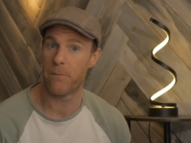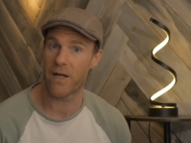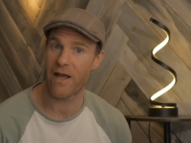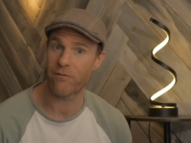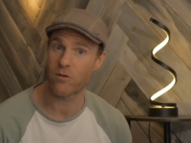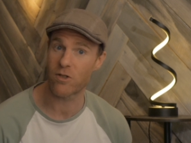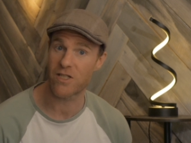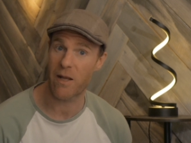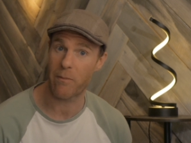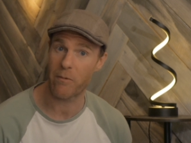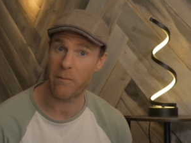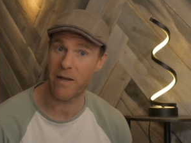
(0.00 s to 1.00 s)
but after
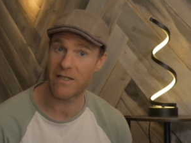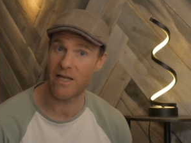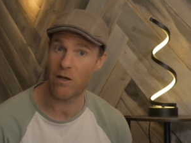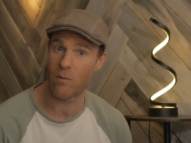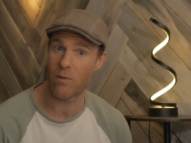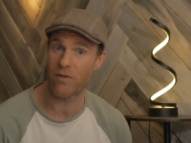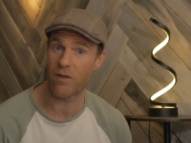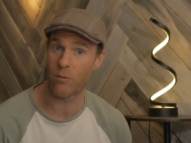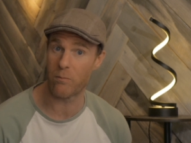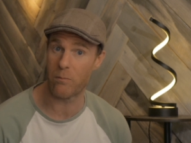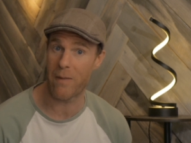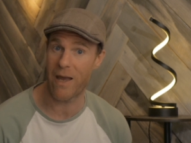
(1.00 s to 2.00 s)
supplementing with
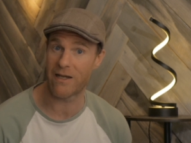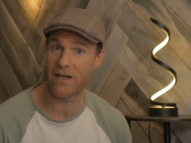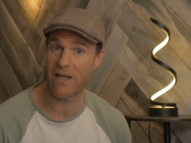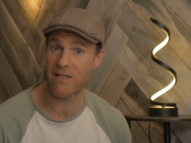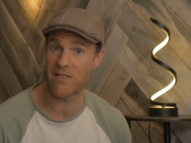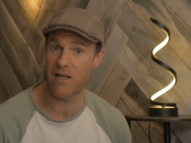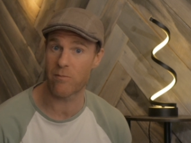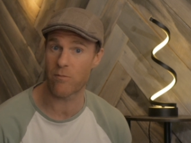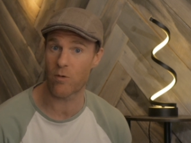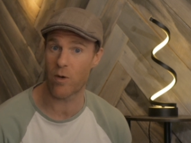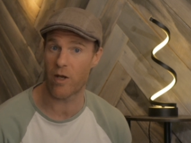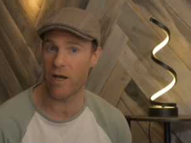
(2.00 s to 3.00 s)
magnesium
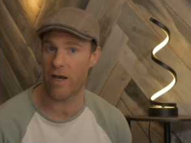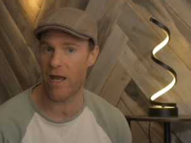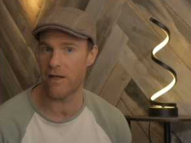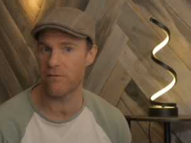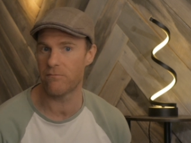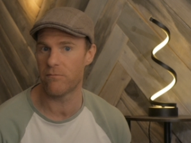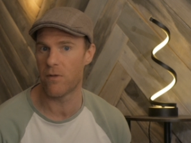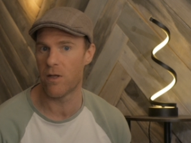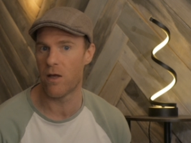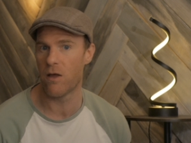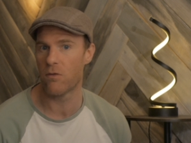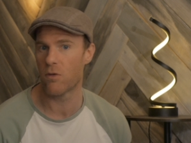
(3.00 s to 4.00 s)

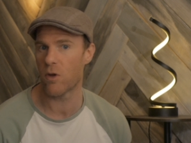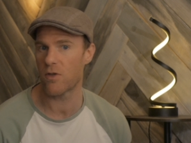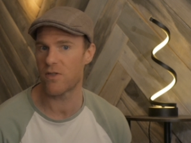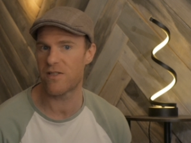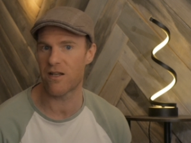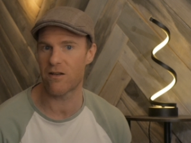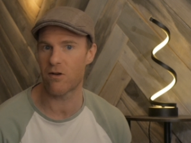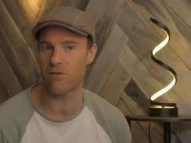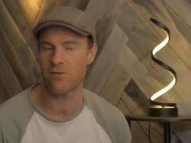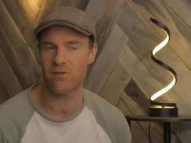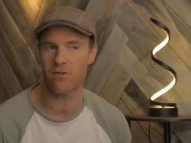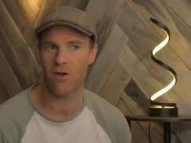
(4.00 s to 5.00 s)
threonate, those
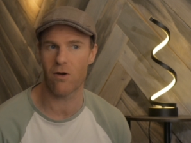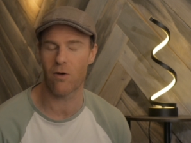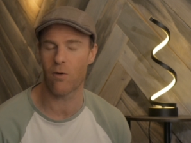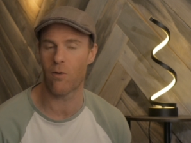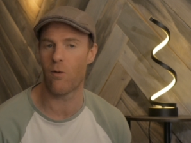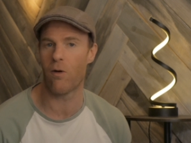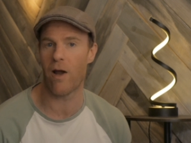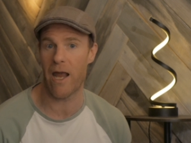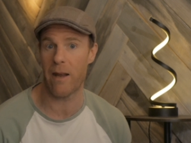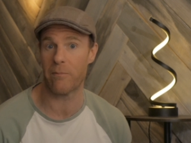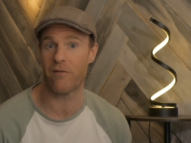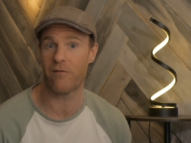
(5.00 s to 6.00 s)
signals are
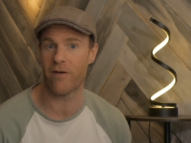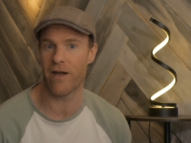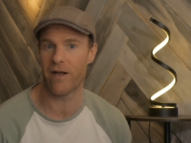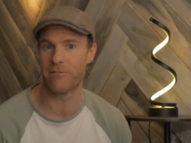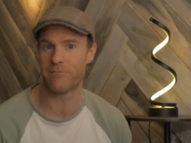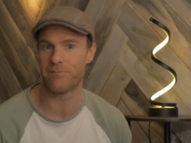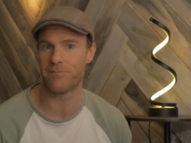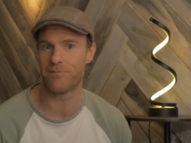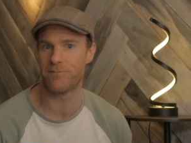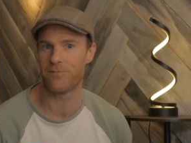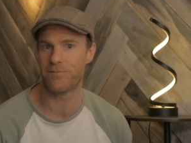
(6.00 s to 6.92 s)
amplified